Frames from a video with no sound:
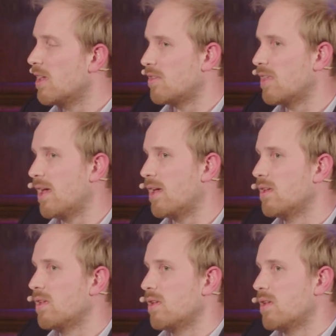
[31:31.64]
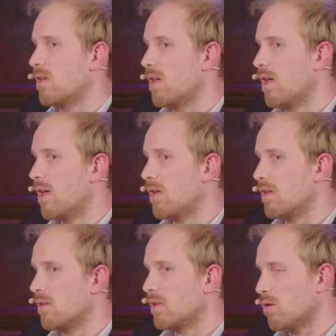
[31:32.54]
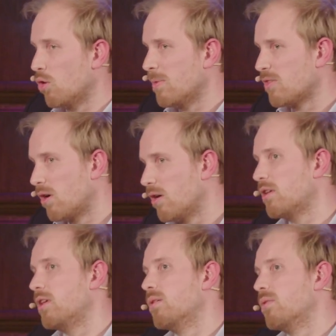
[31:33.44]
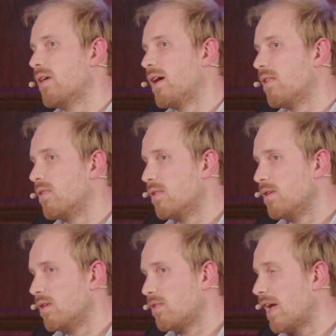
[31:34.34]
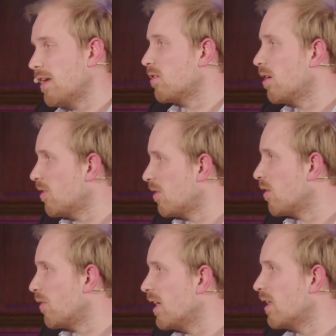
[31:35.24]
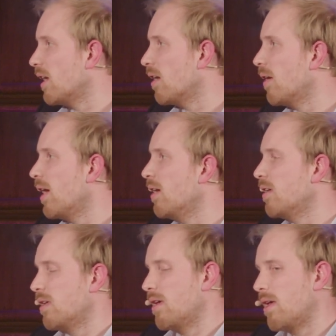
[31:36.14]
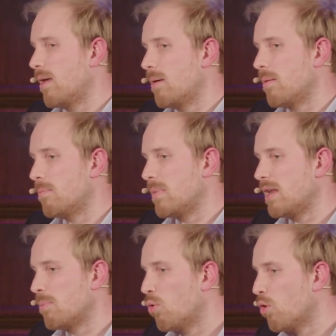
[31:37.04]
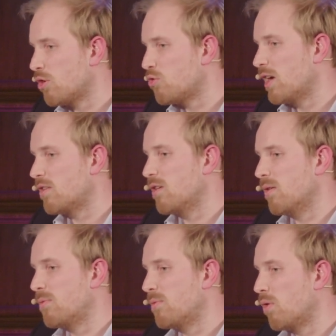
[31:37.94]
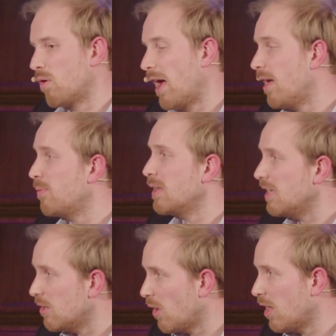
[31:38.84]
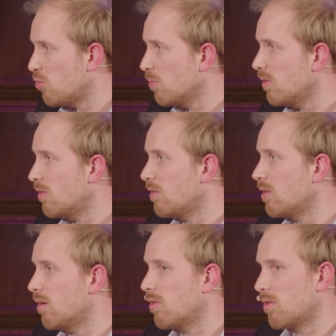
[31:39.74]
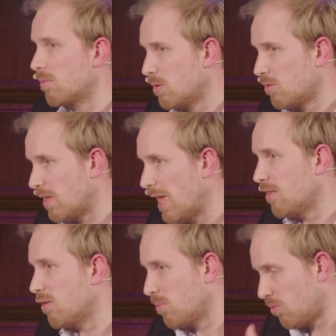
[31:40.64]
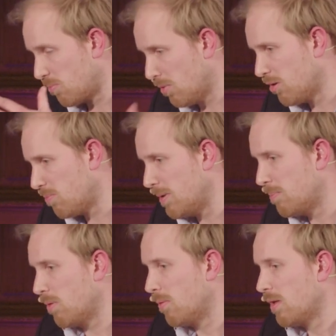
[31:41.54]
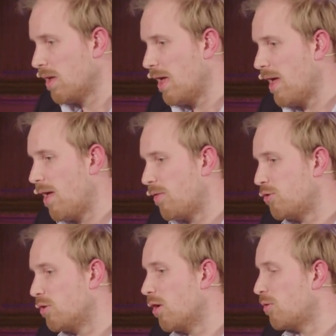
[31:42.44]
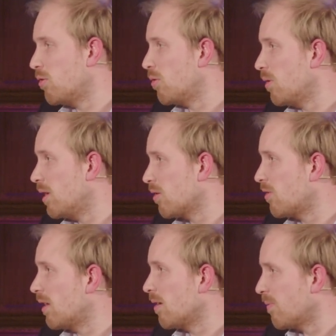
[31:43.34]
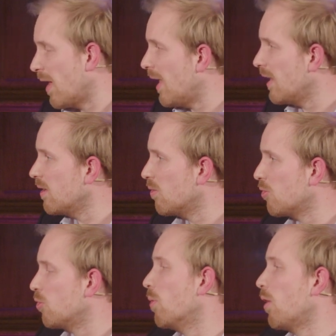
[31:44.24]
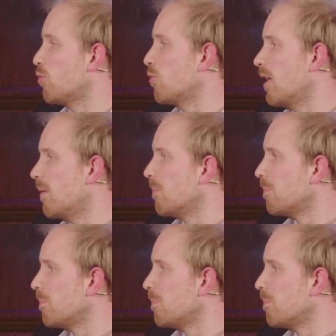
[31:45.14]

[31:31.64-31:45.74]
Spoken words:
is that economists argue that the tax cuts in the Reagan era made it more attractive for Ivy League graduates, you know, the most talented, the most smartest people, to go to either Silicon Valley or to Wall Street.